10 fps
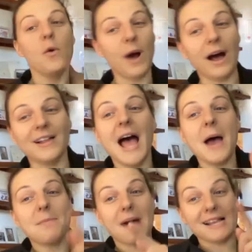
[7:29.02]
well,
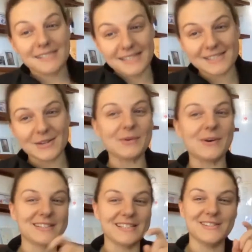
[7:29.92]
my sister
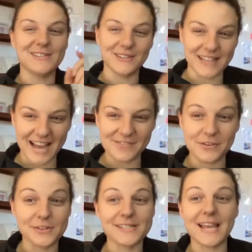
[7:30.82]
walked into your life
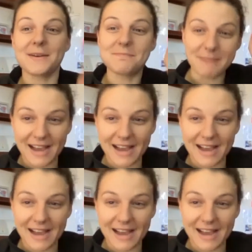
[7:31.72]
who said, "My